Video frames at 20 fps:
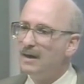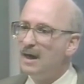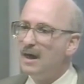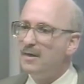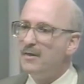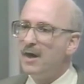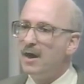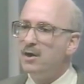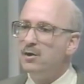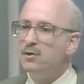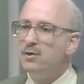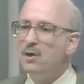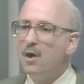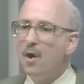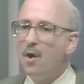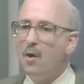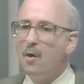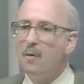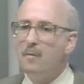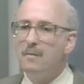that
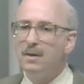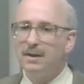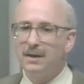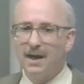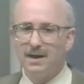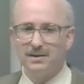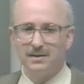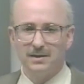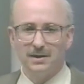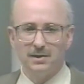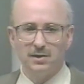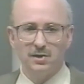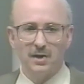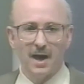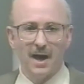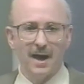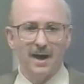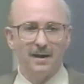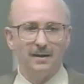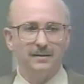no molested
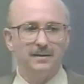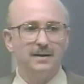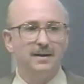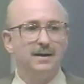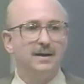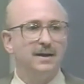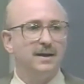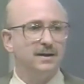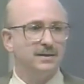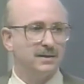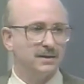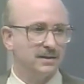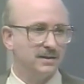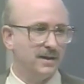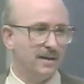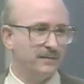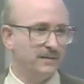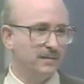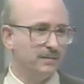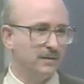child is
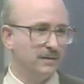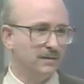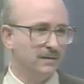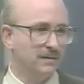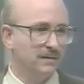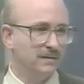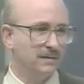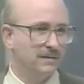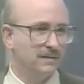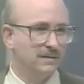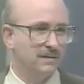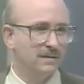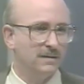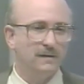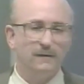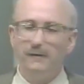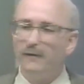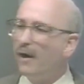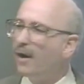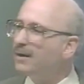acceptable,
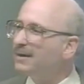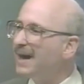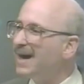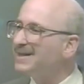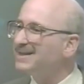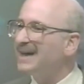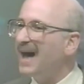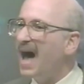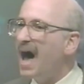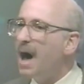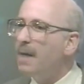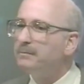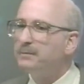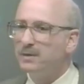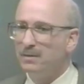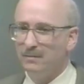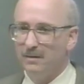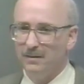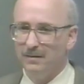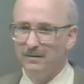far less
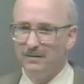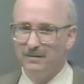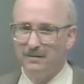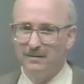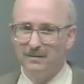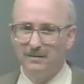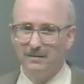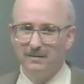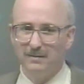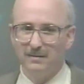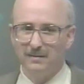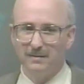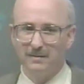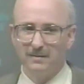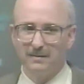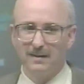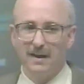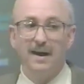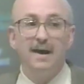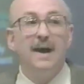optimal.
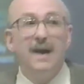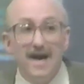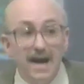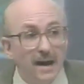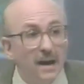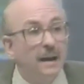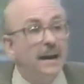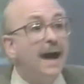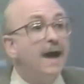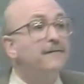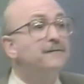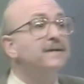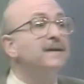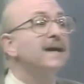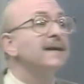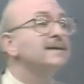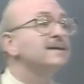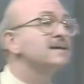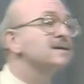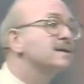Okay? He doesn't have to
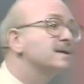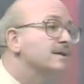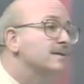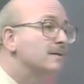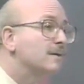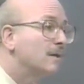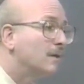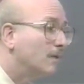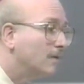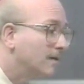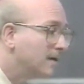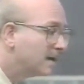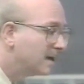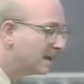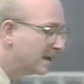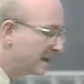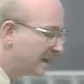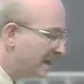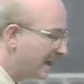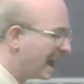get to zero,
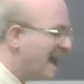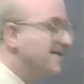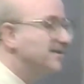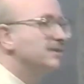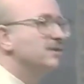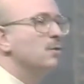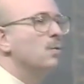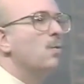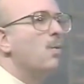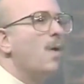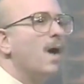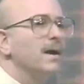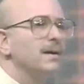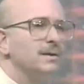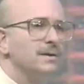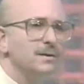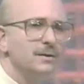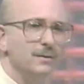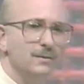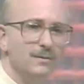he has to want
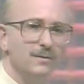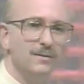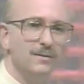to,